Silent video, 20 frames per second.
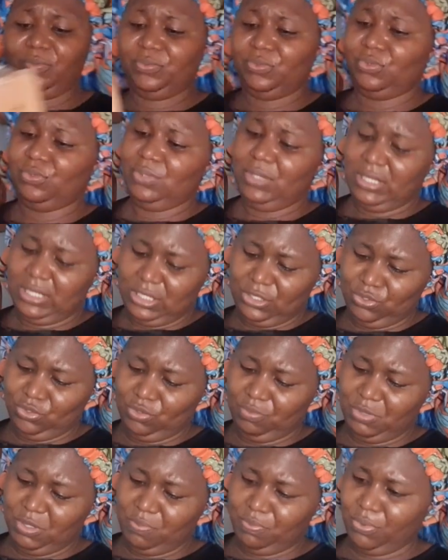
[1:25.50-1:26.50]
to an
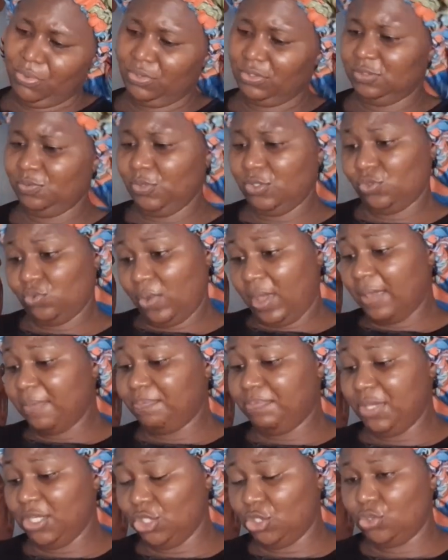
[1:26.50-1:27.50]
Indomie box, but it's quite
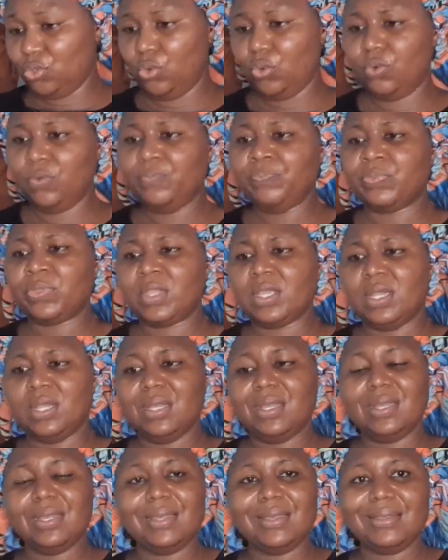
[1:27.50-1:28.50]
big though.
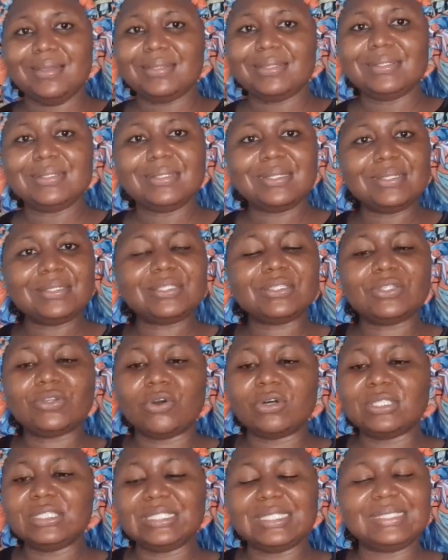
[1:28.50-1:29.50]
The
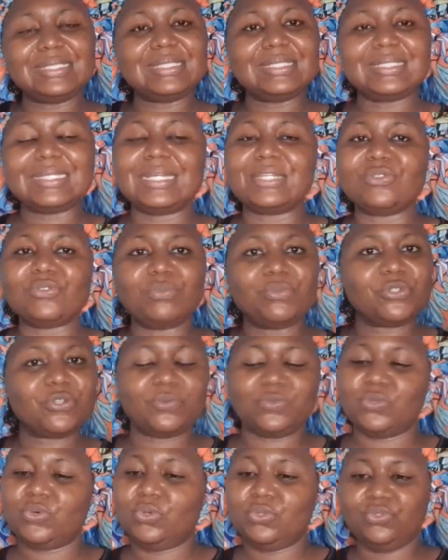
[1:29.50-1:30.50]
content inside is almost up
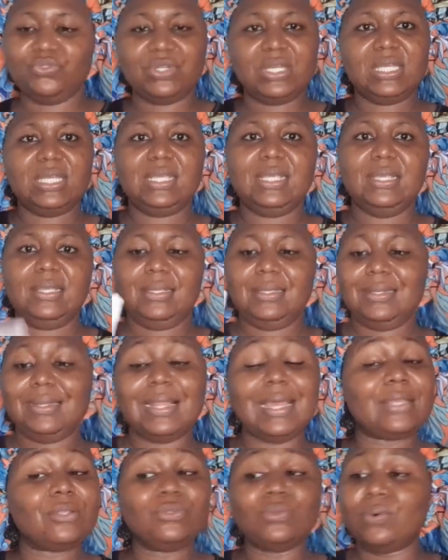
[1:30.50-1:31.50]
to 100k,
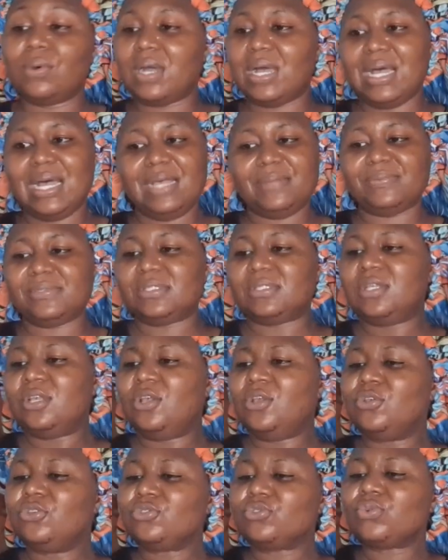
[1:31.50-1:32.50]
like no caps.
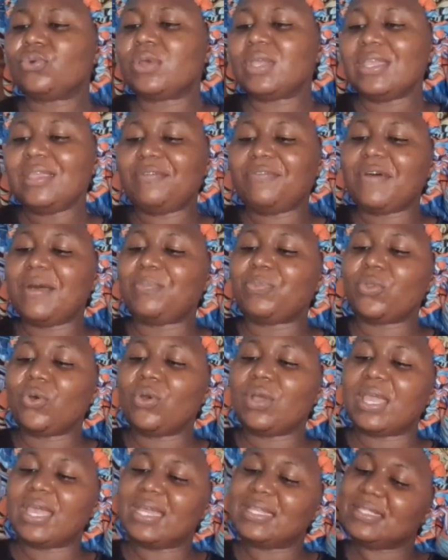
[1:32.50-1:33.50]
So if I'm
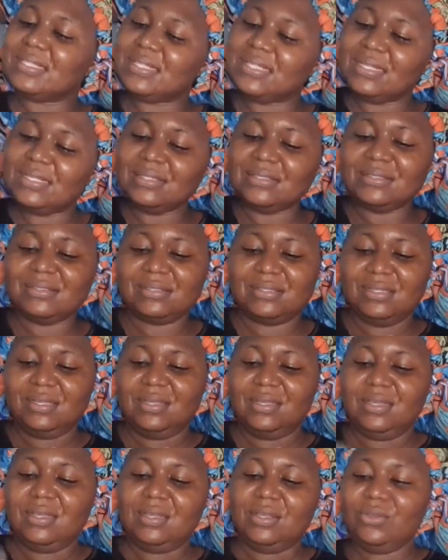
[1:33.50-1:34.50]
not getting
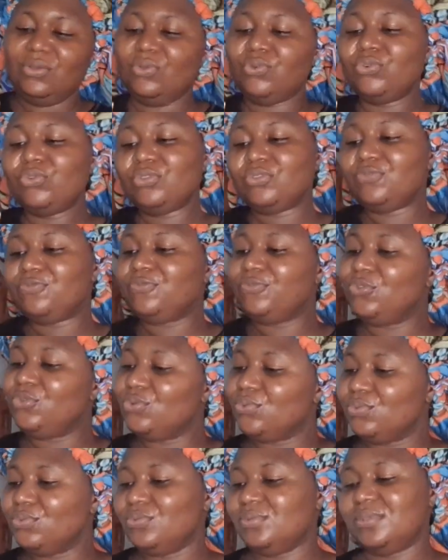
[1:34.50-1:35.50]
good
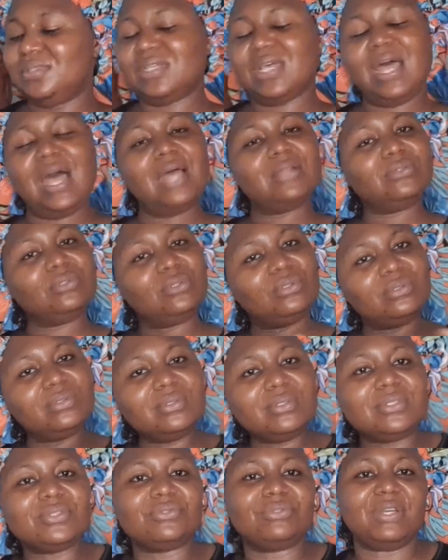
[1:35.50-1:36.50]
views and
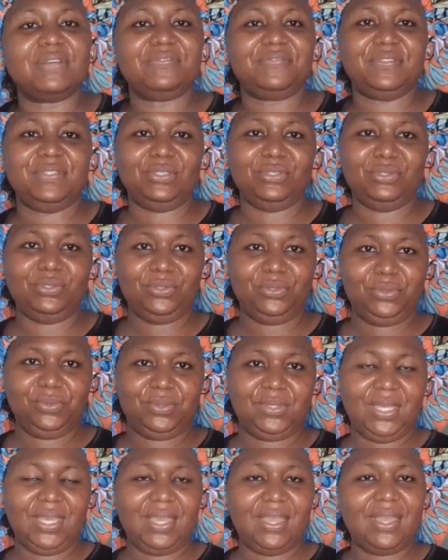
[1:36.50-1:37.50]
good revenue
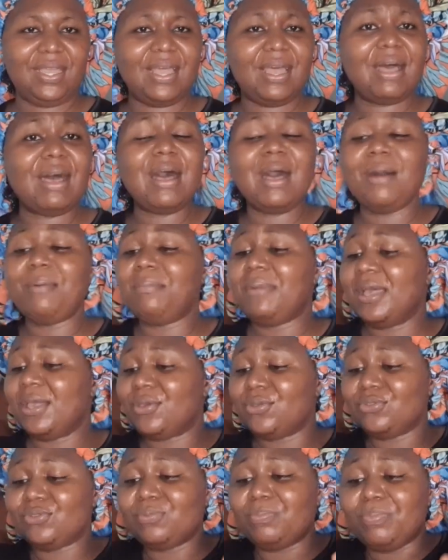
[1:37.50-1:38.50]
here, how am I
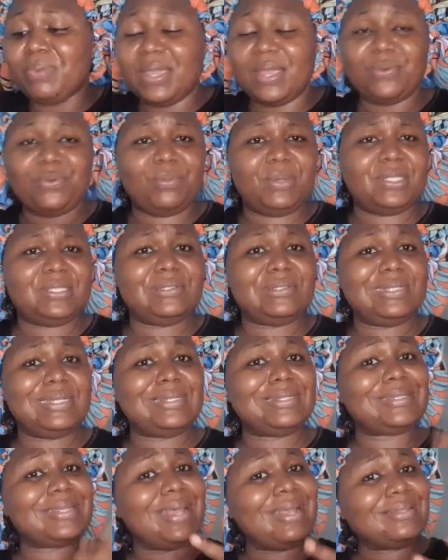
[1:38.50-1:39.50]
going to buy raw
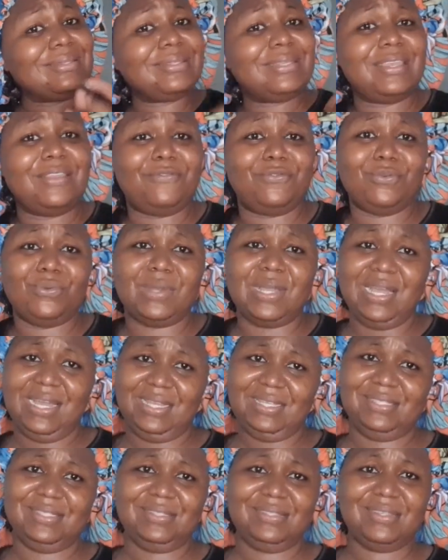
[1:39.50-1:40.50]
materials and give you
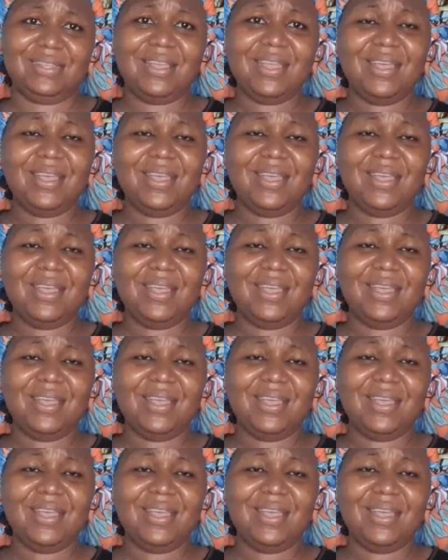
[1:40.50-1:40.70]
guys